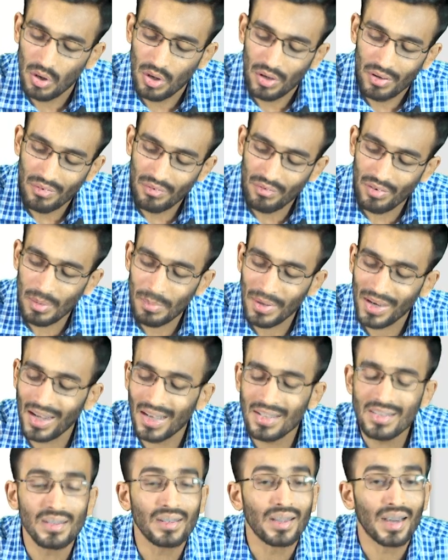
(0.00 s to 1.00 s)
will be
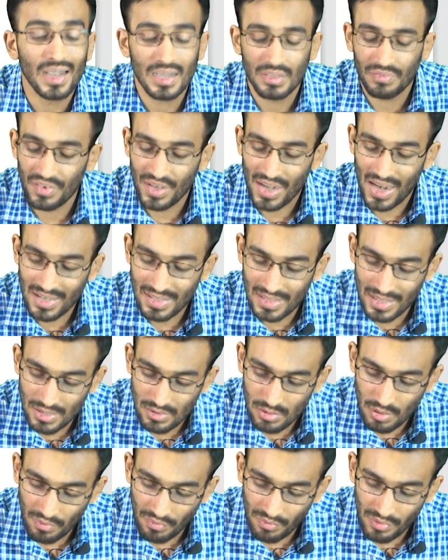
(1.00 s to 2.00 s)
considered as finance lease.
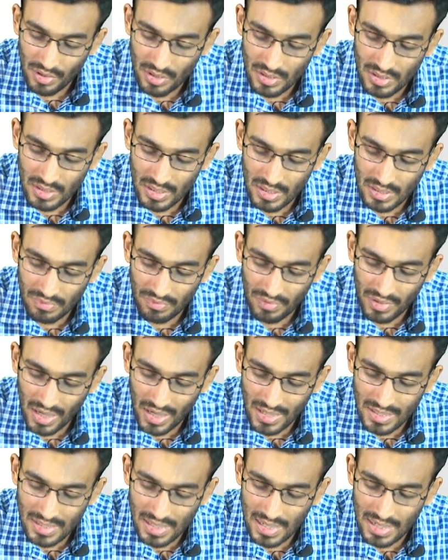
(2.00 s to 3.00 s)
So first is
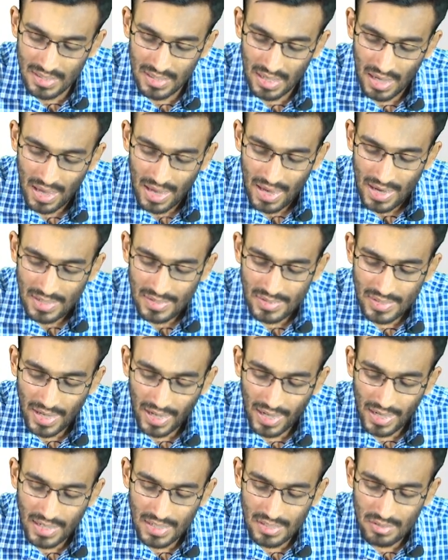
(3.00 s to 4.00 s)
finance lease,
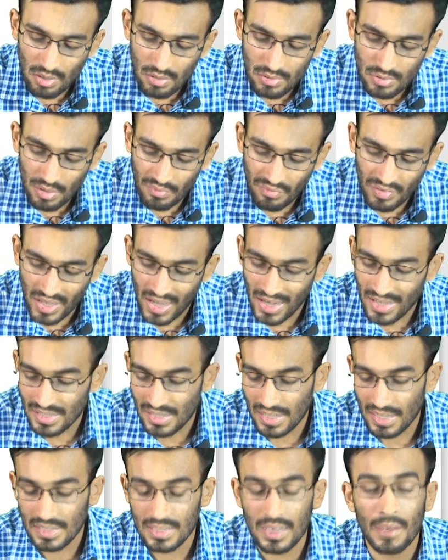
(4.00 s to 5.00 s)
second is also finance
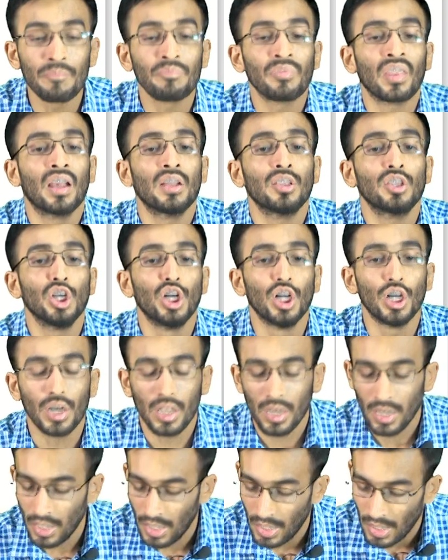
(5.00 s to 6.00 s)
lease. Third,
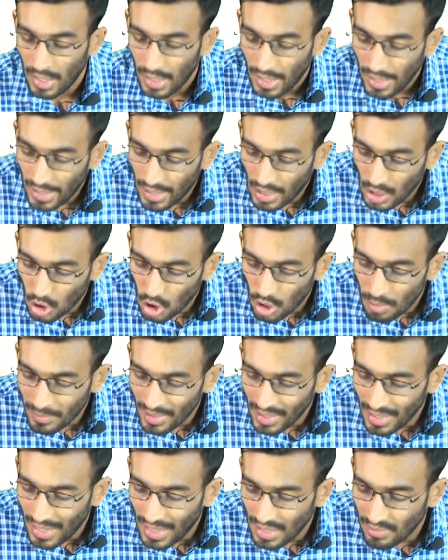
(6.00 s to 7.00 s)

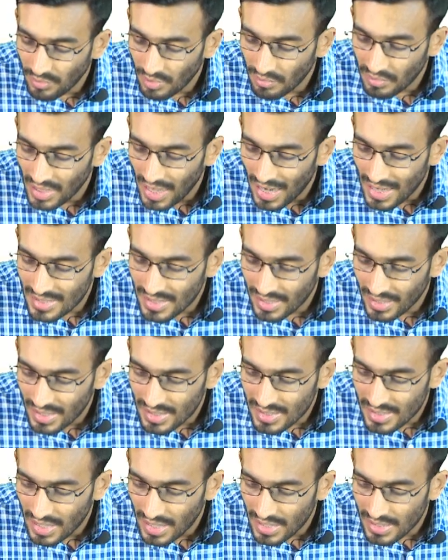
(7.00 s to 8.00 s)
economic life of the asset is
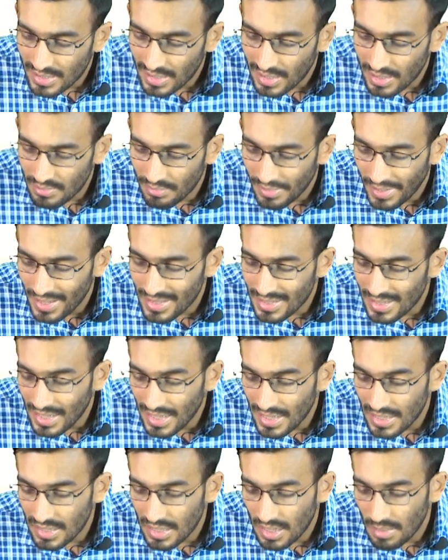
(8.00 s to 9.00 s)
6 years, whereas
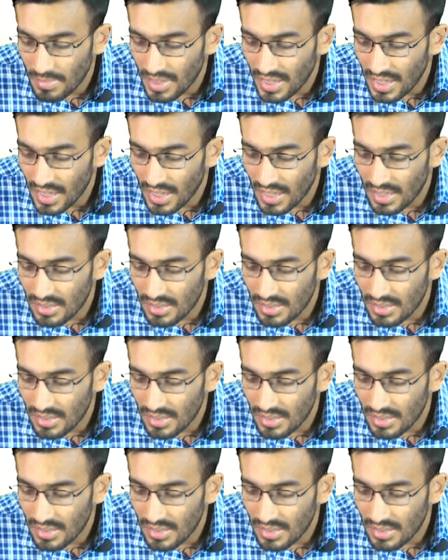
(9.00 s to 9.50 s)
lease term is